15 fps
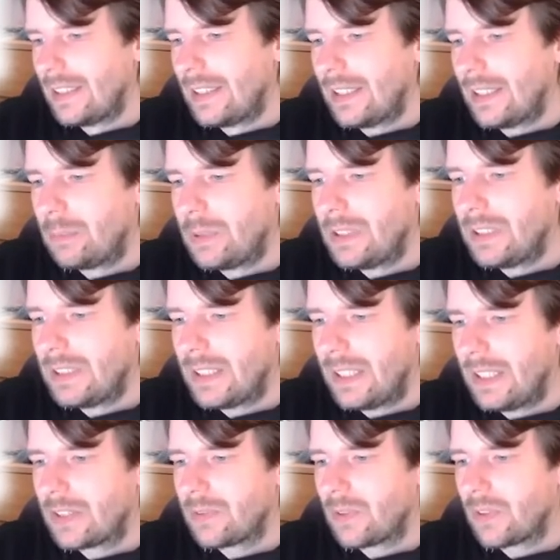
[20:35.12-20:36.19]
uh,
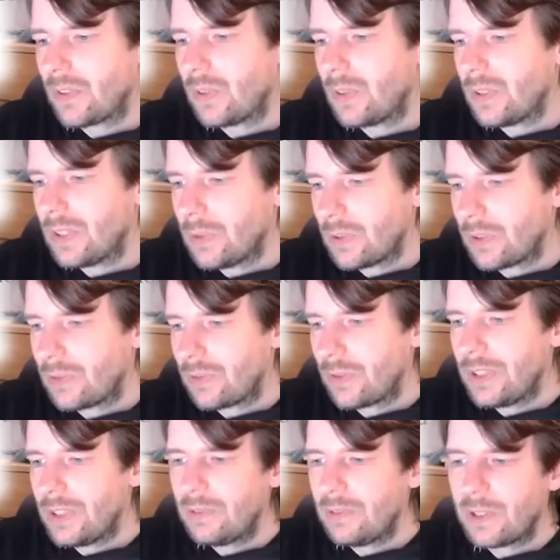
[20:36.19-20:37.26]
PDH was only used for
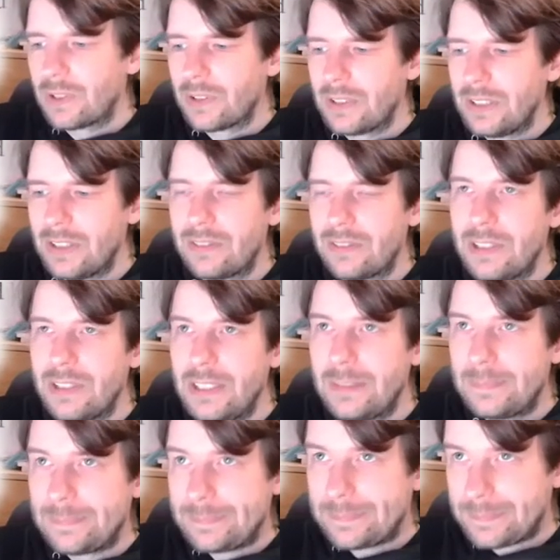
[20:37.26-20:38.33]
E1 or E3
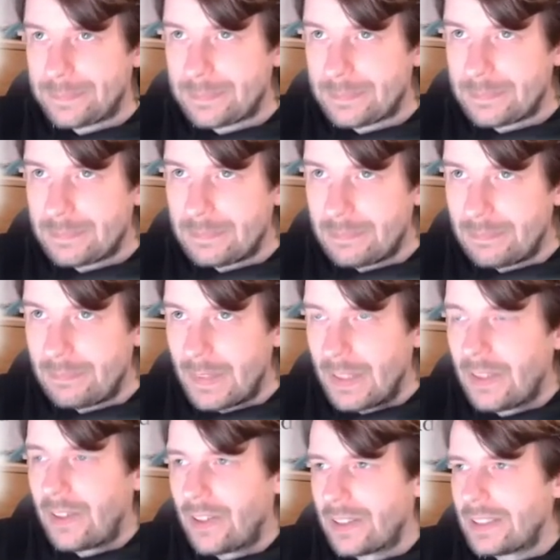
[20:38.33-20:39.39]

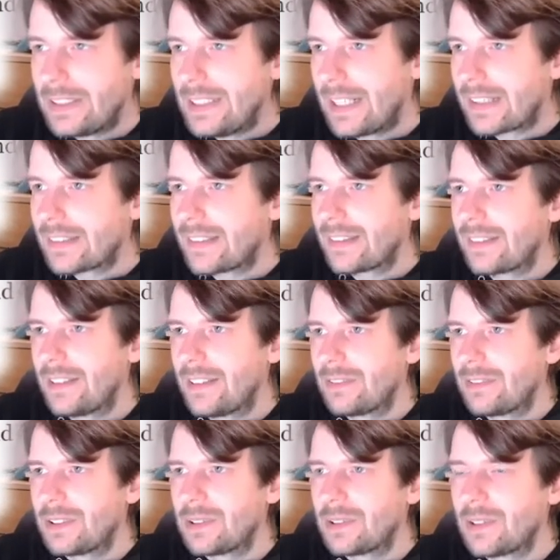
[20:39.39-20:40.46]
on the access level
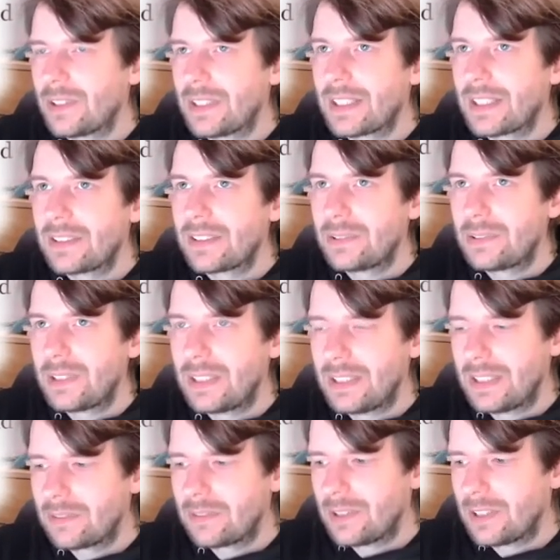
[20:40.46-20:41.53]
to connect to a
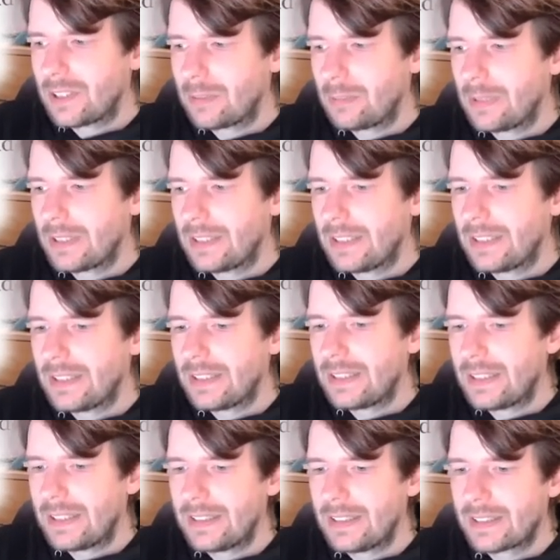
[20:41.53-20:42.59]
network, but then
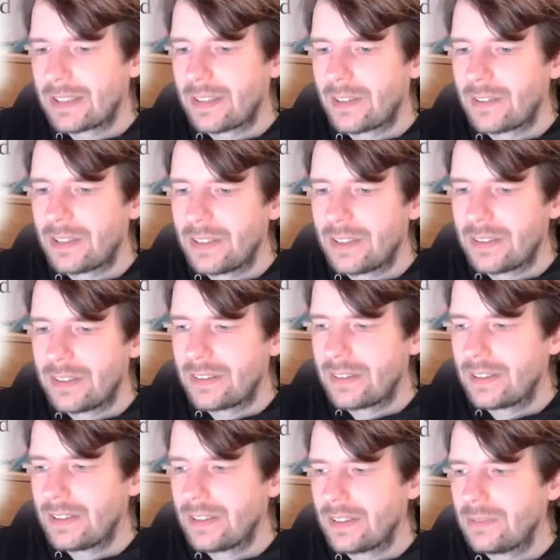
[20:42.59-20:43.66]
uh, the carriers
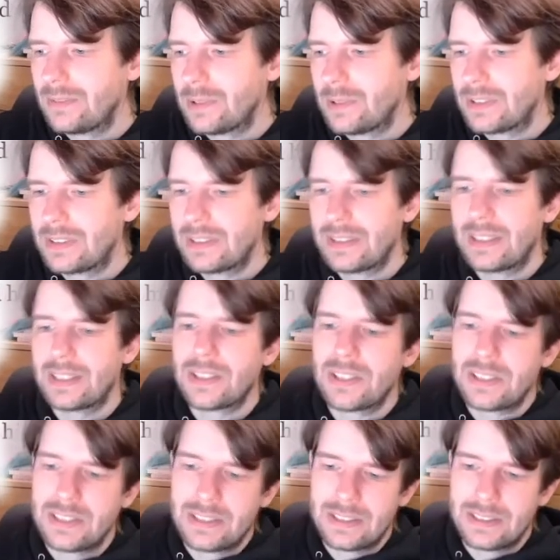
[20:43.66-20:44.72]
uh, would
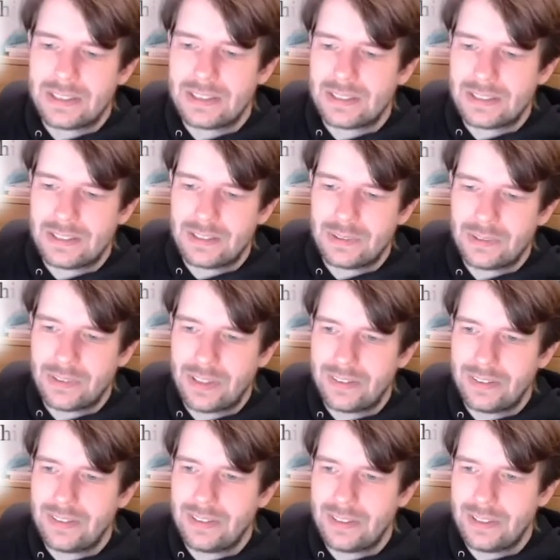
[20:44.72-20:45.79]
actually uh, use
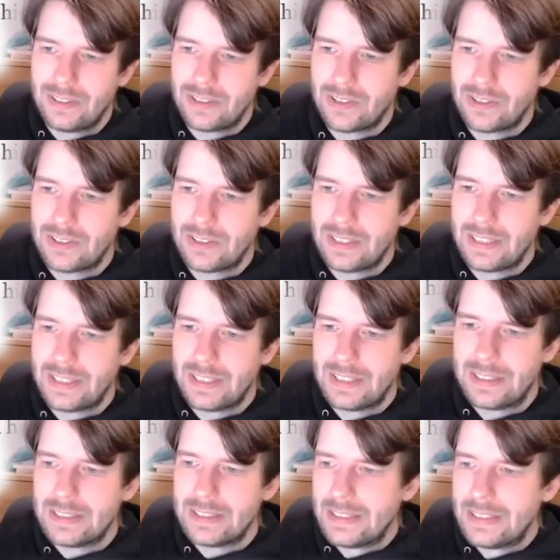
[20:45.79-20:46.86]
SDH on their end.